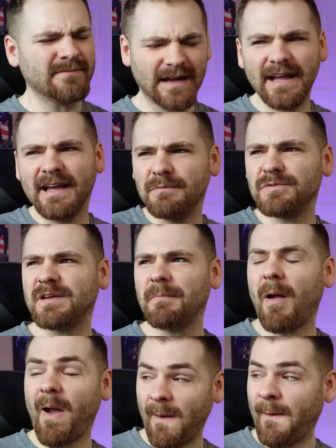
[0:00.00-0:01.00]
it
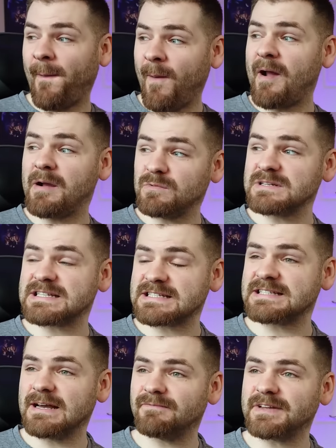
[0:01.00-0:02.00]
was a
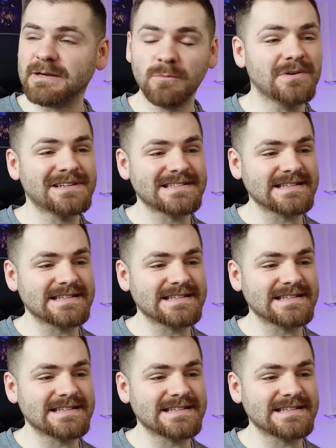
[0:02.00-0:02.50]
something.